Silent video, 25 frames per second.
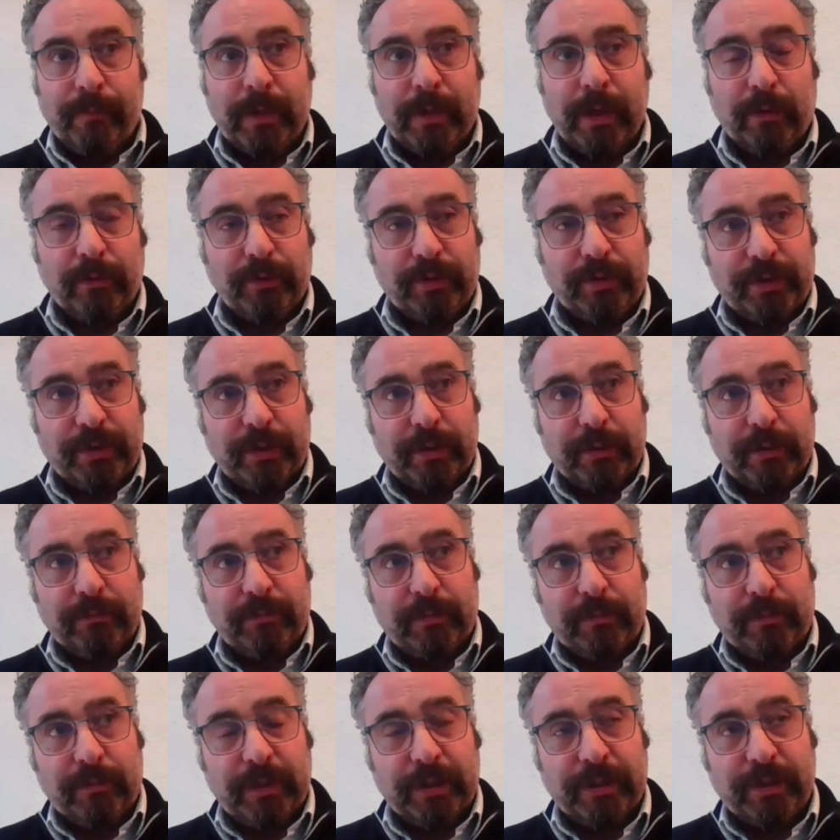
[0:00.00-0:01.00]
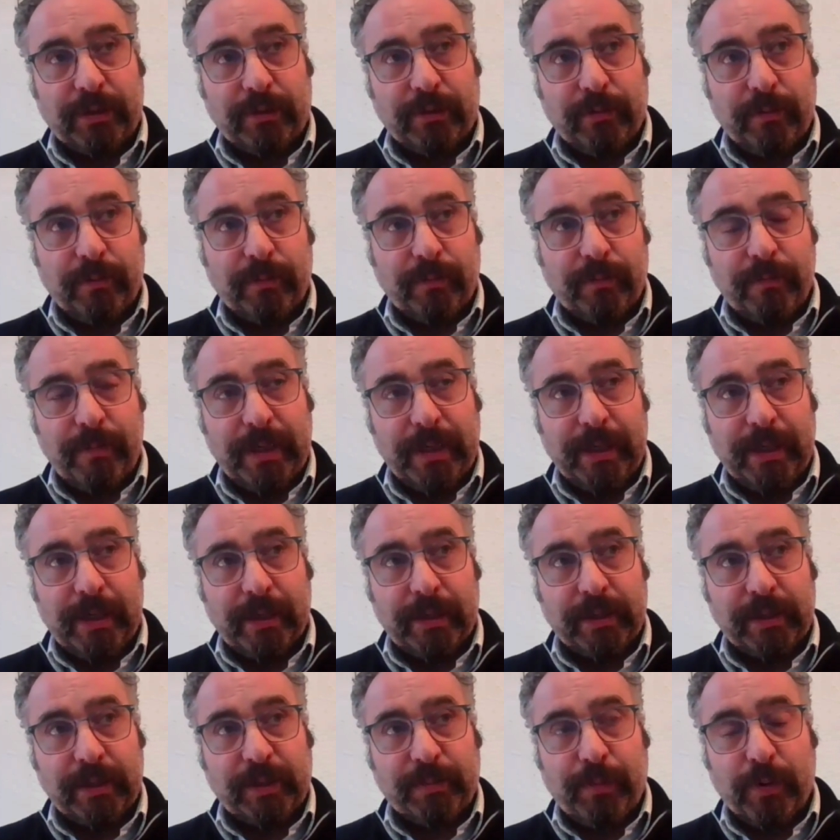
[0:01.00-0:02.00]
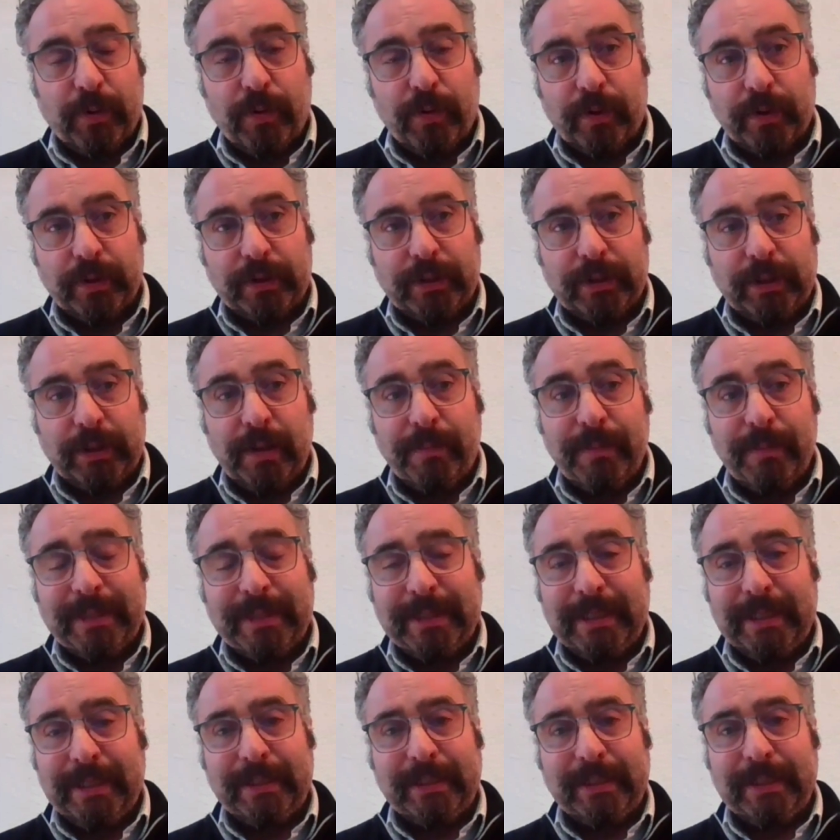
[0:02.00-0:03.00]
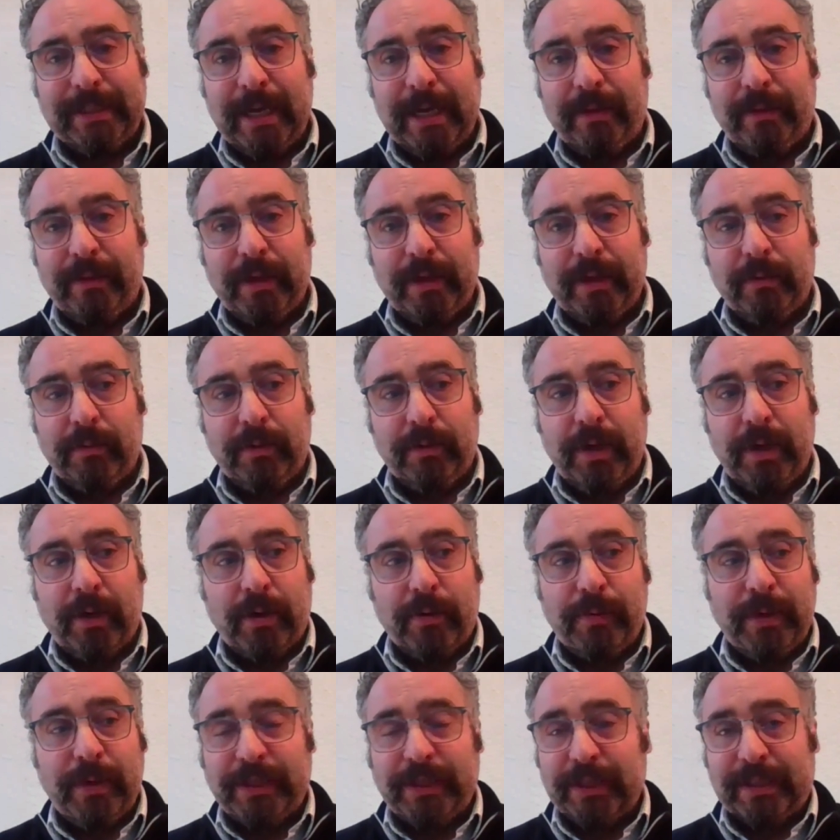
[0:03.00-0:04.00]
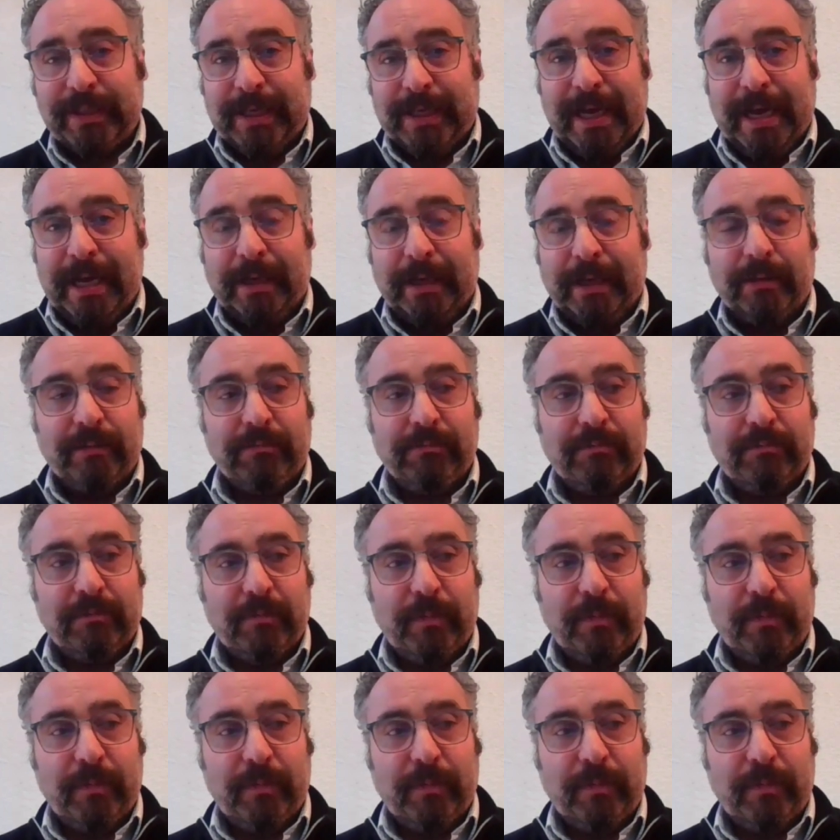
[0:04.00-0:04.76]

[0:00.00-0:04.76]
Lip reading: Culture, Digital Media and Sport Committee said that, you know, we just can't,